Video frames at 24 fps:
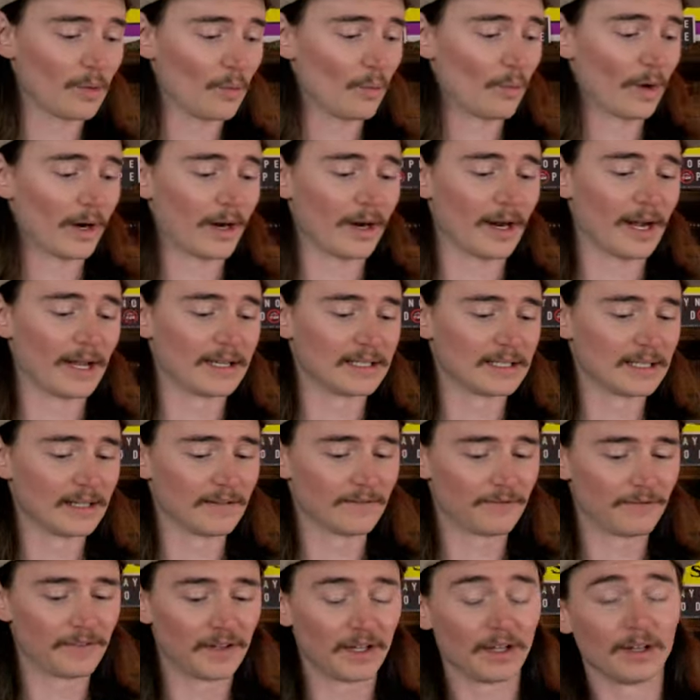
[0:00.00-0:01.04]
where I did
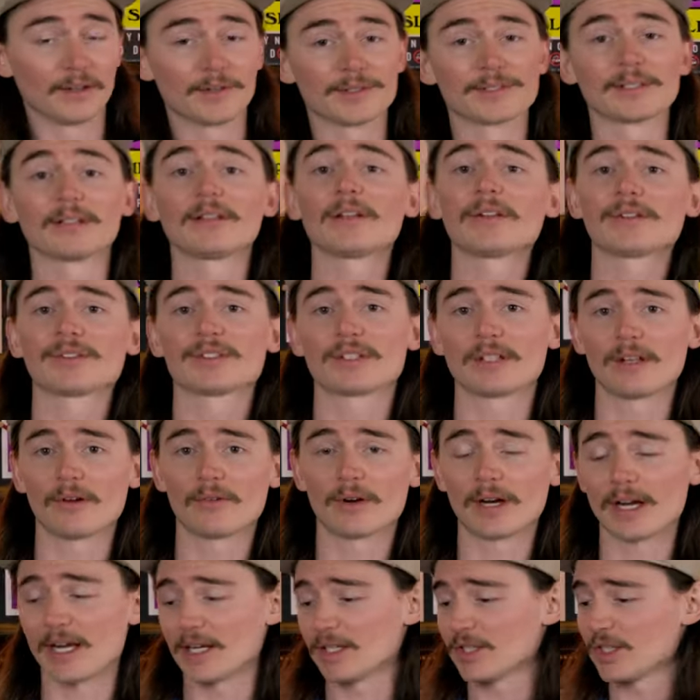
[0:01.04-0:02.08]
feel it was a little
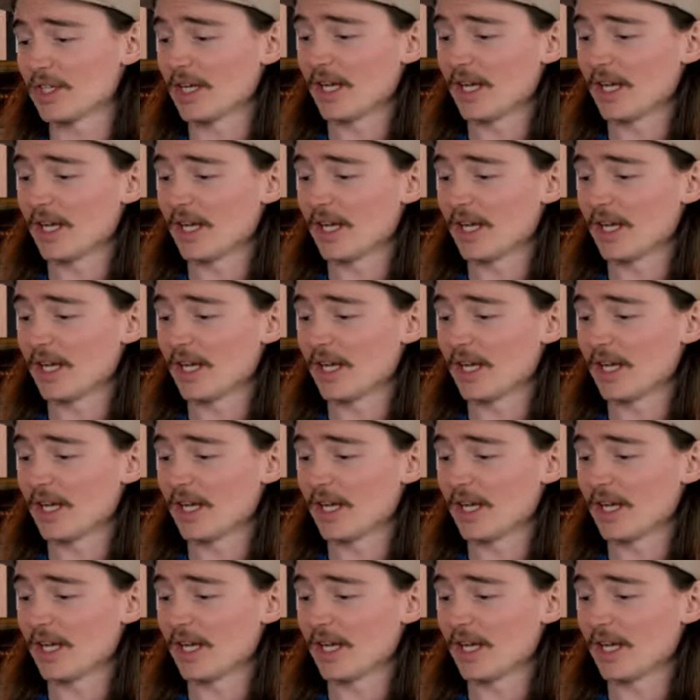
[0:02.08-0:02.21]
slower edge